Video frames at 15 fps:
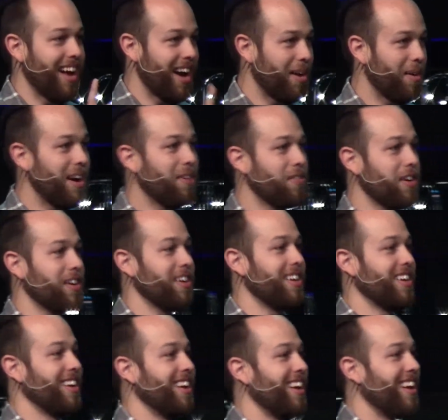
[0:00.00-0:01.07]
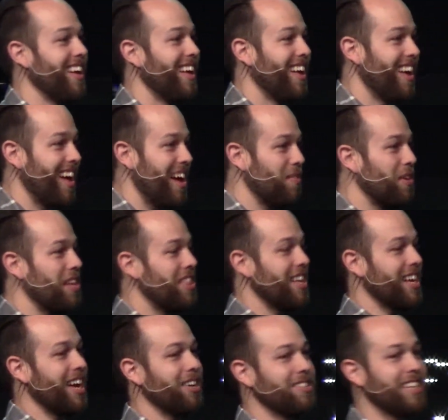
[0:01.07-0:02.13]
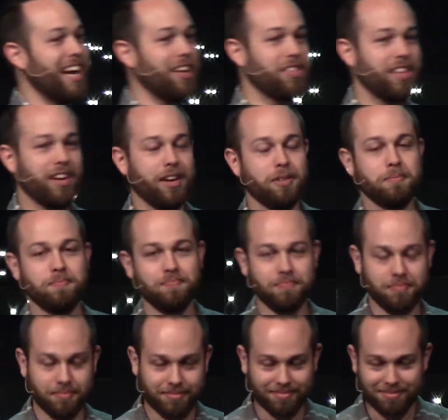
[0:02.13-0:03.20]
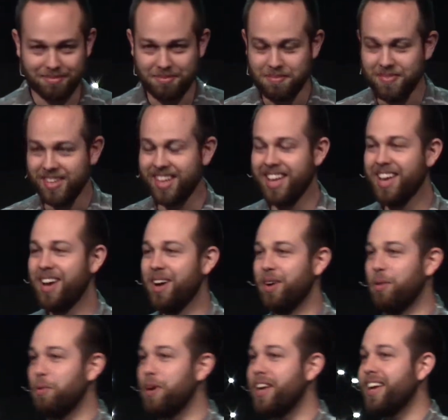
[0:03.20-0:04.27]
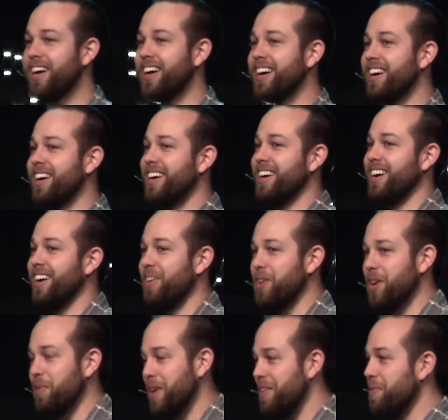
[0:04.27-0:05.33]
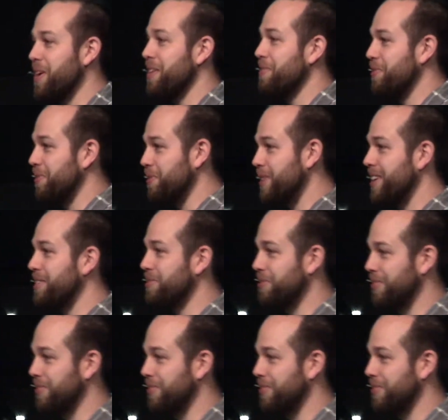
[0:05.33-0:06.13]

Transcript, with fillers: However, everything else out there, we haven't